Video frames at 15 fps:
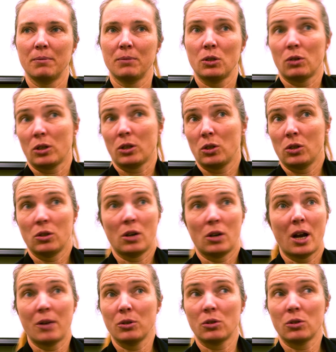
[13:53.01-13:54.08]
structures or
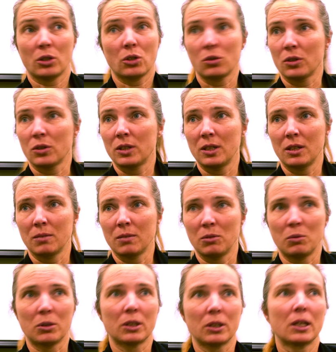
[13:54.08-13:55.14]
how structural
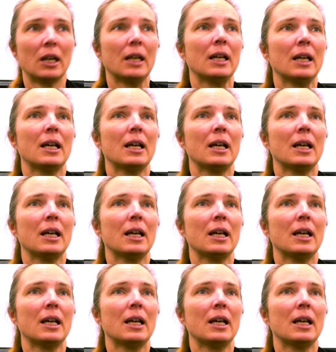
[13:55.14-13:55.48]
systems work.